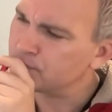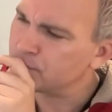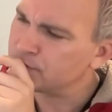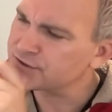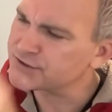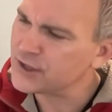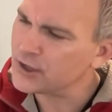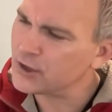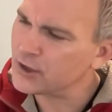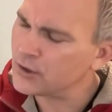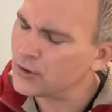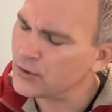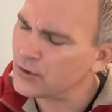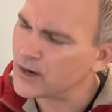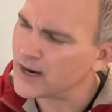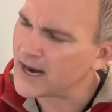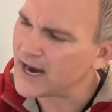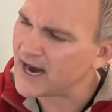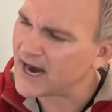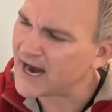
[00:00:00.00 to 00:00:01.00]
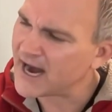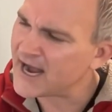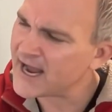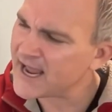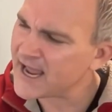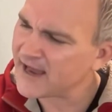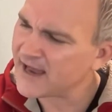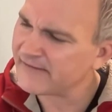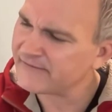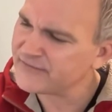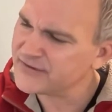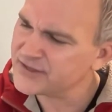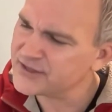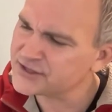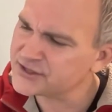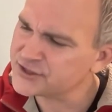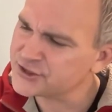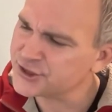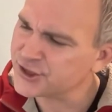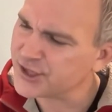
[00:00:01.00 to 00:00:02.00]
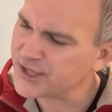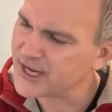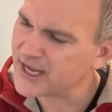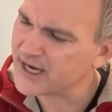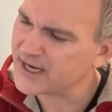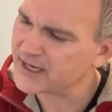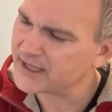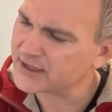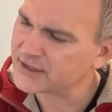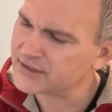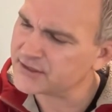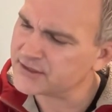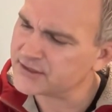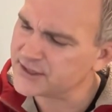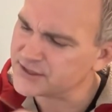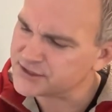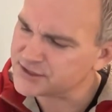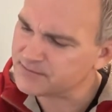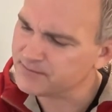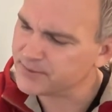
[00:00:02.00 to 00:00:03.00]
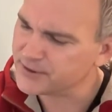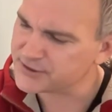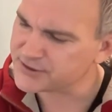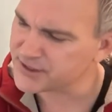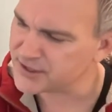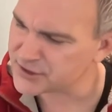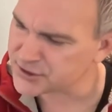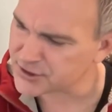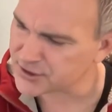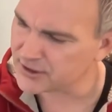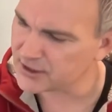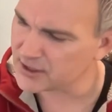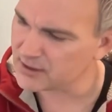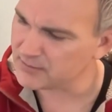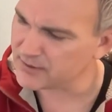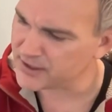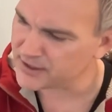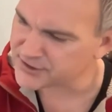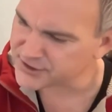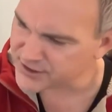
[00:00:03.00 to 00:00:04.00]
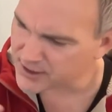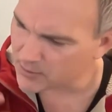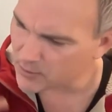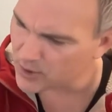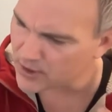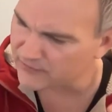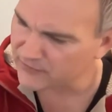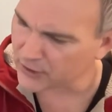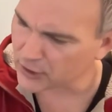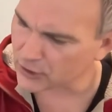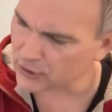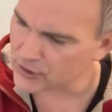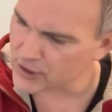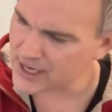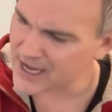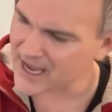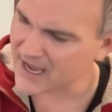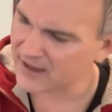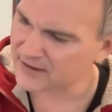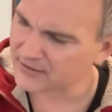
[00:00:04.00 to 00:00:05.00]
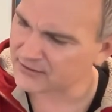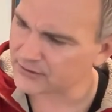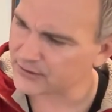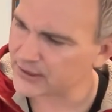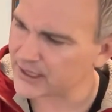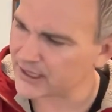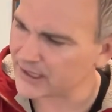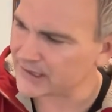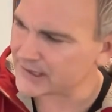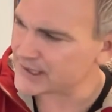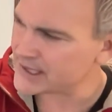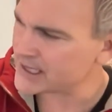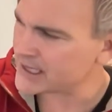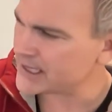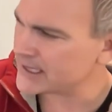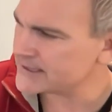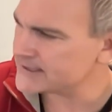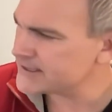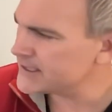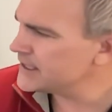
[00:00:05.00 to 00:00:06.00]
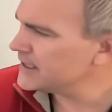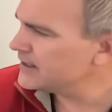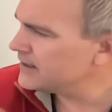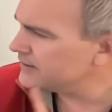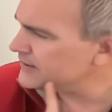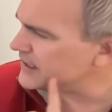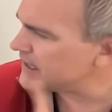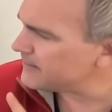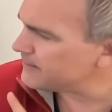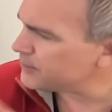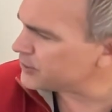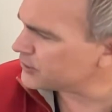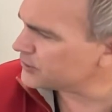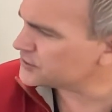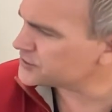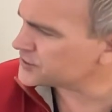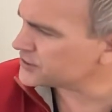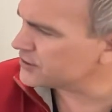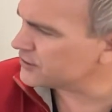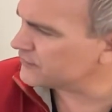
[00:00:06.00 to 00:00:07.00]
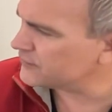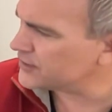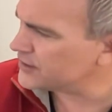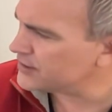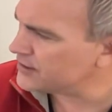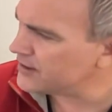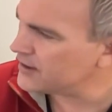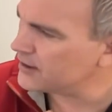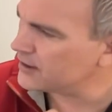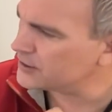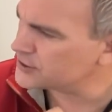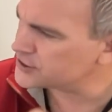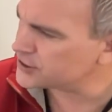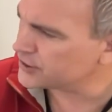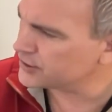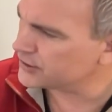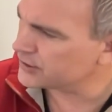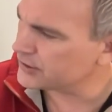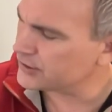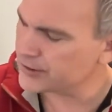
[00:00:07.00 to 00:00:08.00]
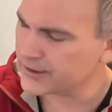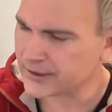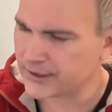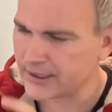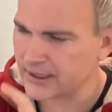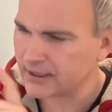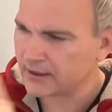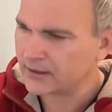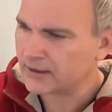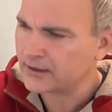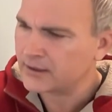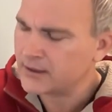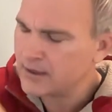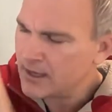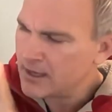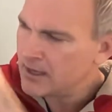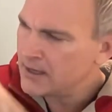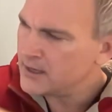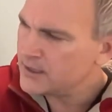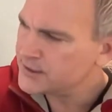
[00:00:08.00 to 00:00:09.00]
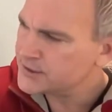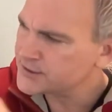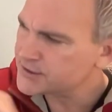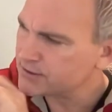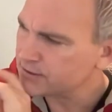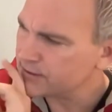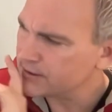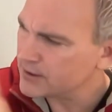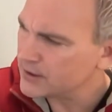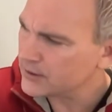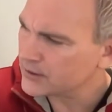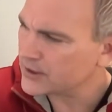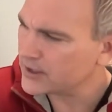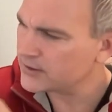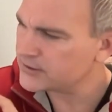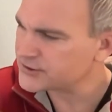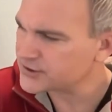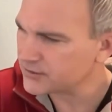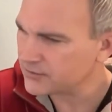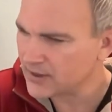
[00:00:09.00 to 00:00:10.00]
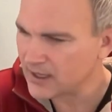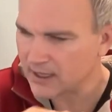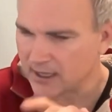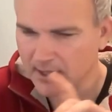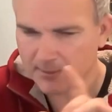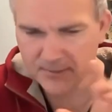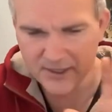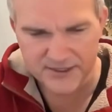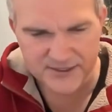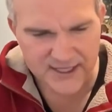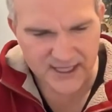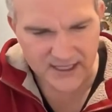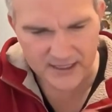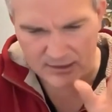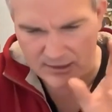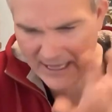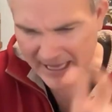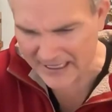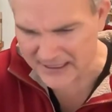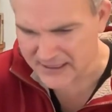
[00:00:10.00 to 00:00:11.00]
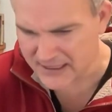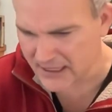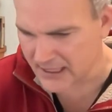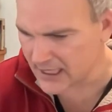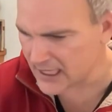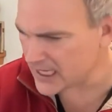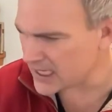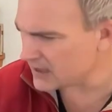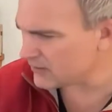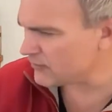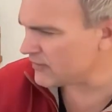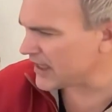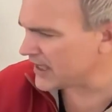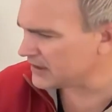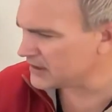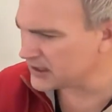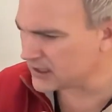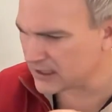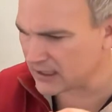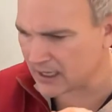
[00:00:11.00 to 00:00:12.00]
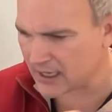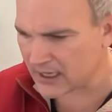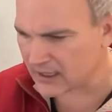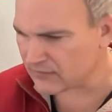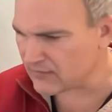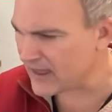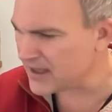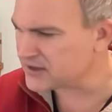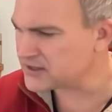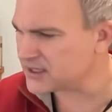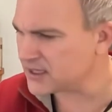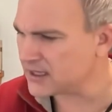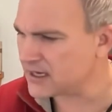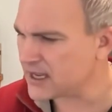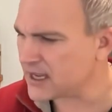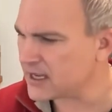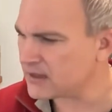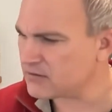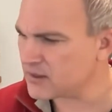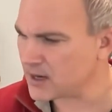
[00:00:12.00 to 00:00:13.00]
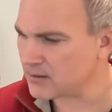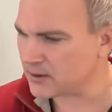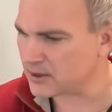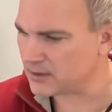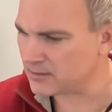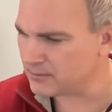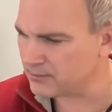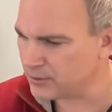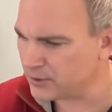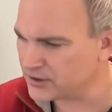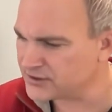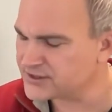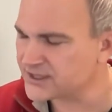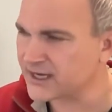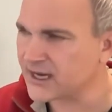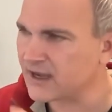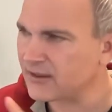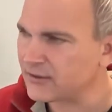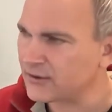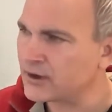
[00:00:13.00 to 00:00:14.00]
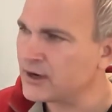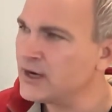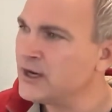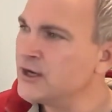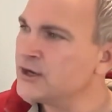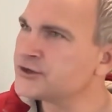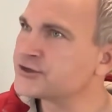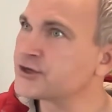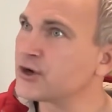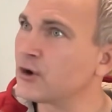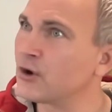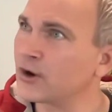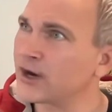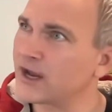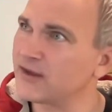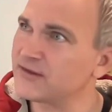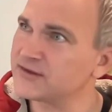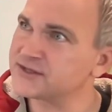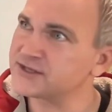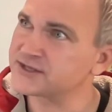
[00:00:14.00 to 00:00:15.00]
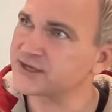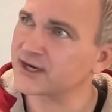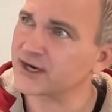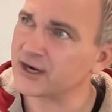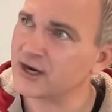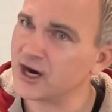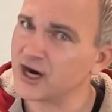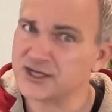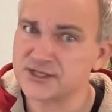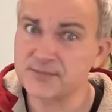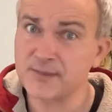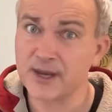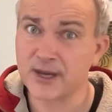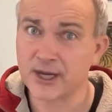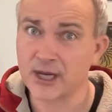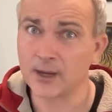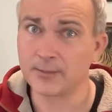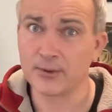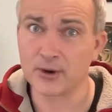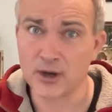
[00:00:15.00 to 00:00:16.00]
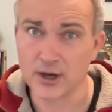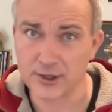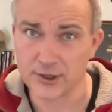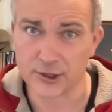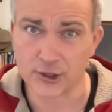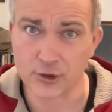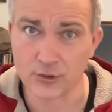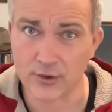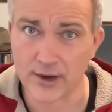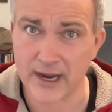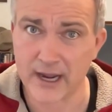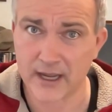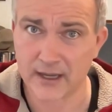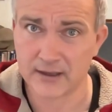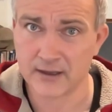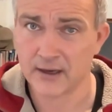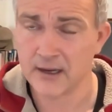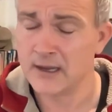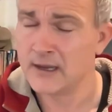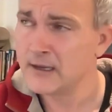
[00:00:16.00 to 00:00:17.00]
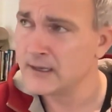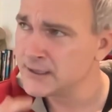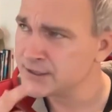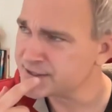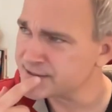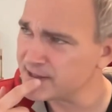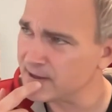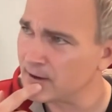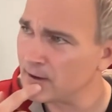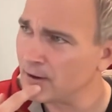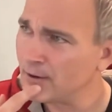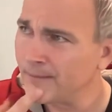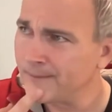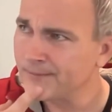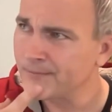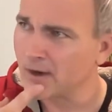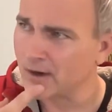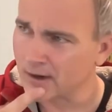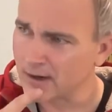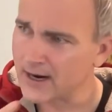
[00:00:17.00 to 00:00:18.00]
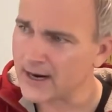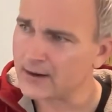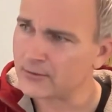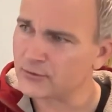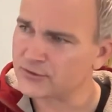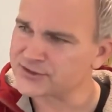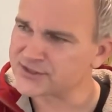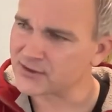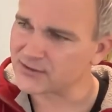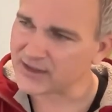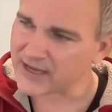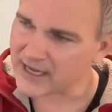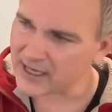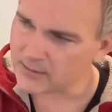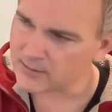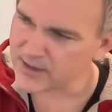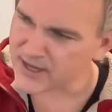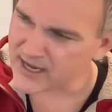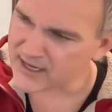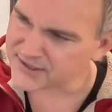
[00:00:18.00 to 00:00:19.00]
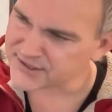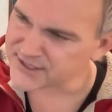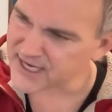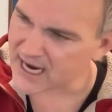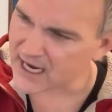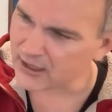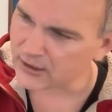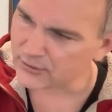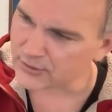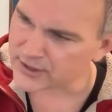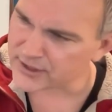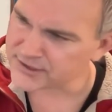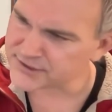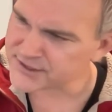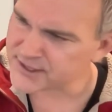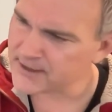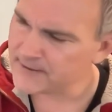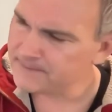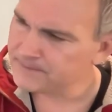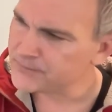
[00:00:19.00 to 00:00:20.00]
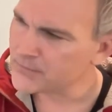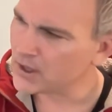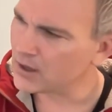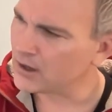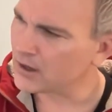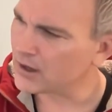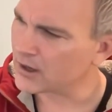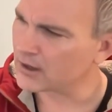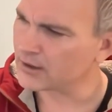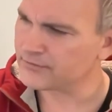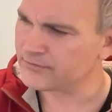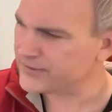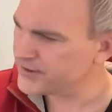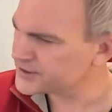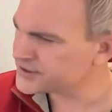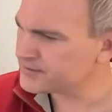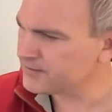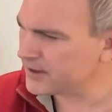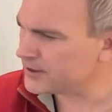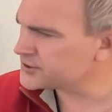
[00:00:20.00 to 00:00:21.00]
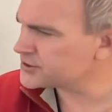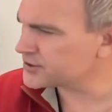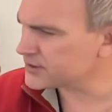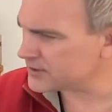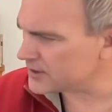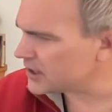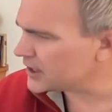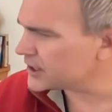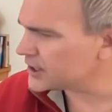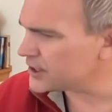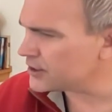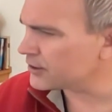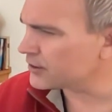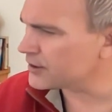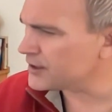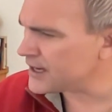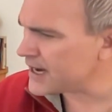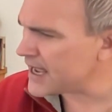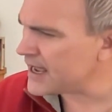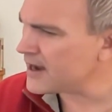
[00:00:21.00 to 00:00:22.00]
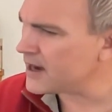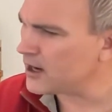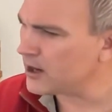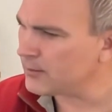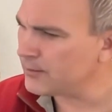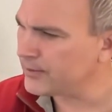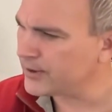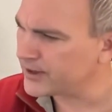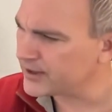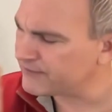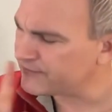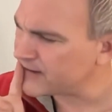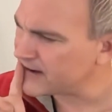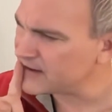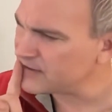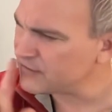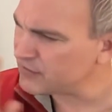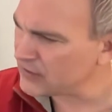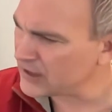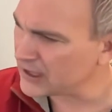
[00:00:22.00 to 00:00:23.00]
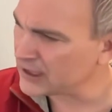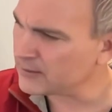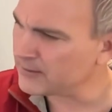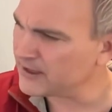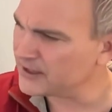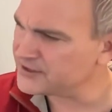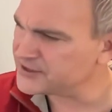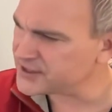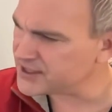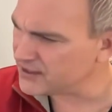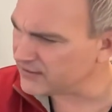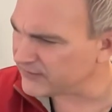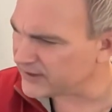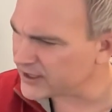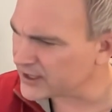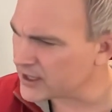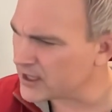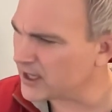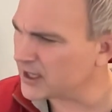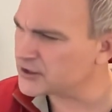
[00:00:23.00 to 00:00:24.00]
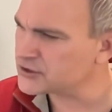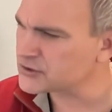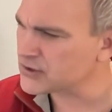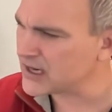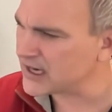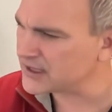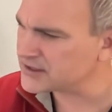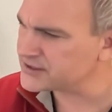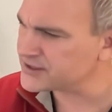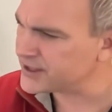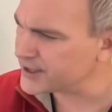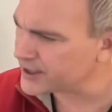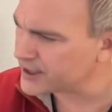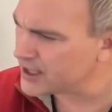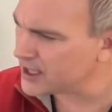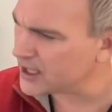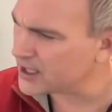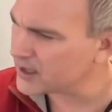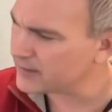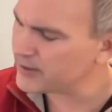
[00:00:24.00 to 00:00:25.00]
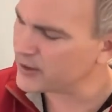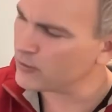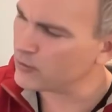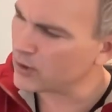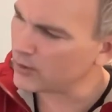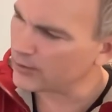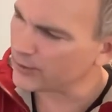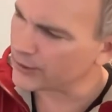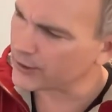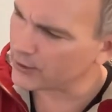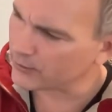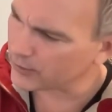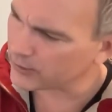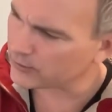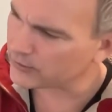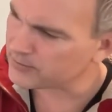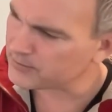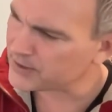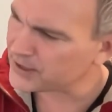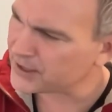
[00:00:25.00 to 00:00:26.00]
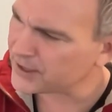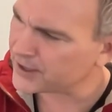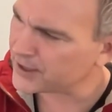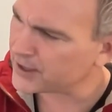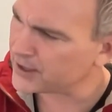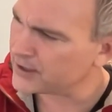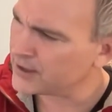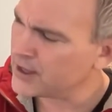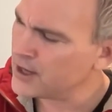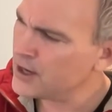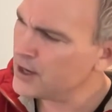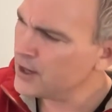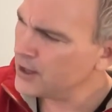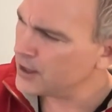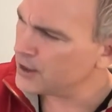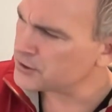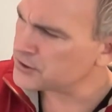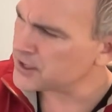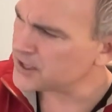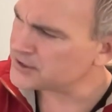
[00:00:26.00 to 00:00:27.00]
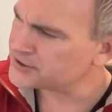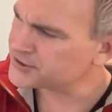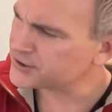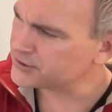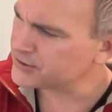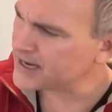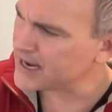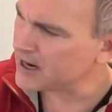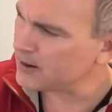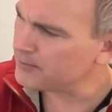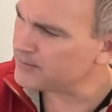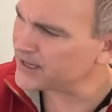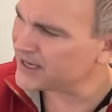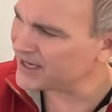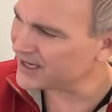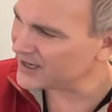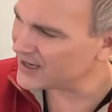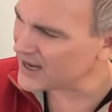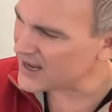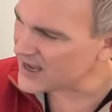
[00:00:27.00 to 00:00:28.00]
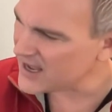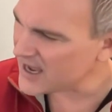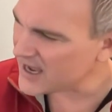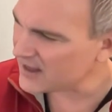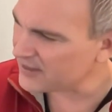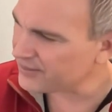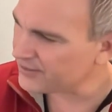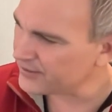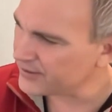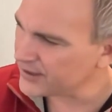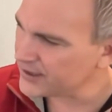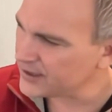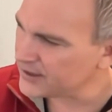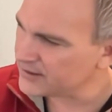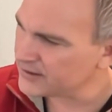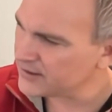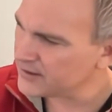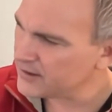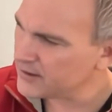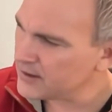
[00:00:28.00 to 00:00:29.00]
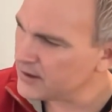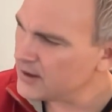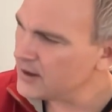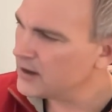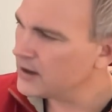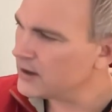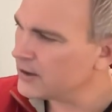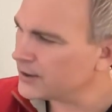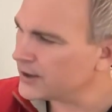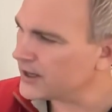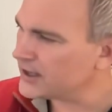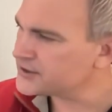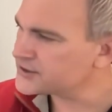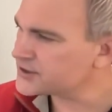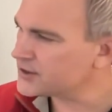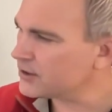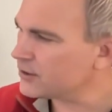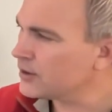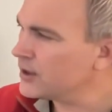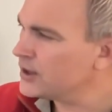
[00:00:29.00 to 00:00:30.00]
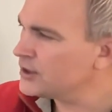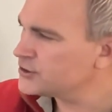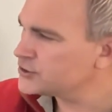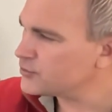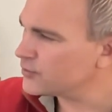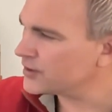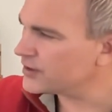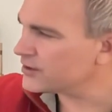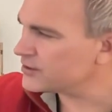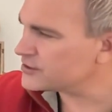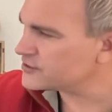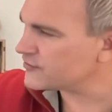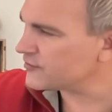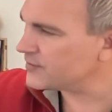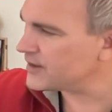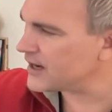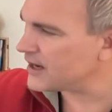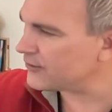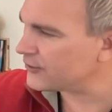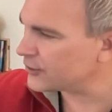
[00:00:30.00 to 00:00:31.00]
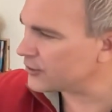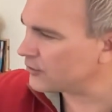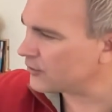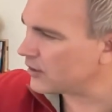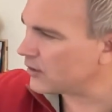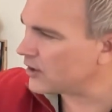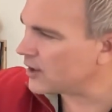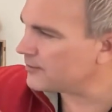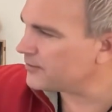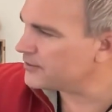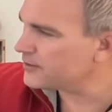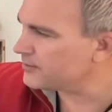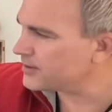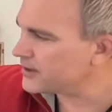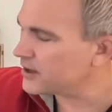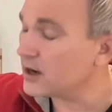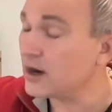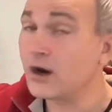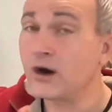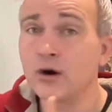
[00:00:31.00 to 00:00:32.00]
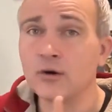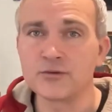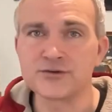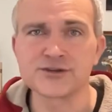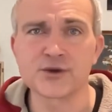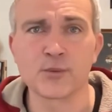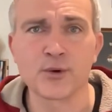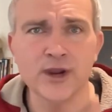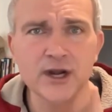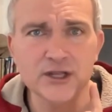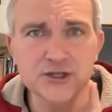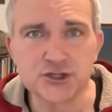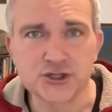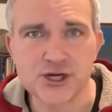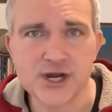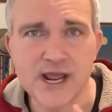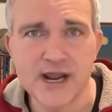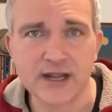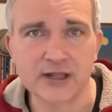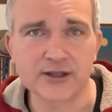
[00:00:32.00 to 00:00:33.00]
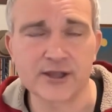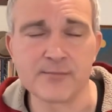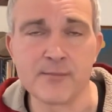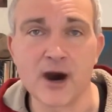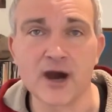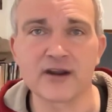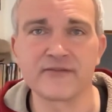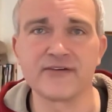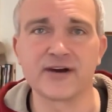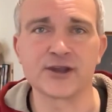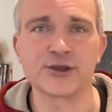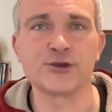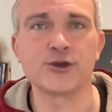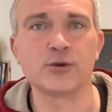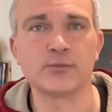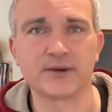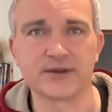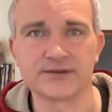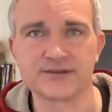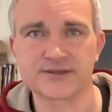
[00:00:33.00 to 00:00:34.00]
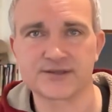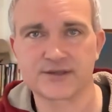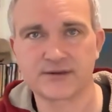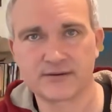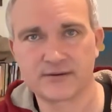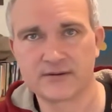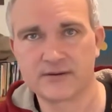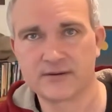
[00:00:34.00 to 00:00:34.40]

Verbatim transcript: So I have this genetic disposition to be somewhat of a good athlete and that person over there is good looking. And so then, okay, so like I'm going to take that DNA and that DNA and that DNA, and then I'm going to put it together. So, okay, this is going to cost me a couple hundred grand. So, all right, well, so the NBA salaries are this much a year now. But if I think about TV contracts, the economy, where we're going with media, okay, so now being an athlete, okay, so 20 years from now, they'll grow up and they'll be, oh, so we're going to genetically modify humans.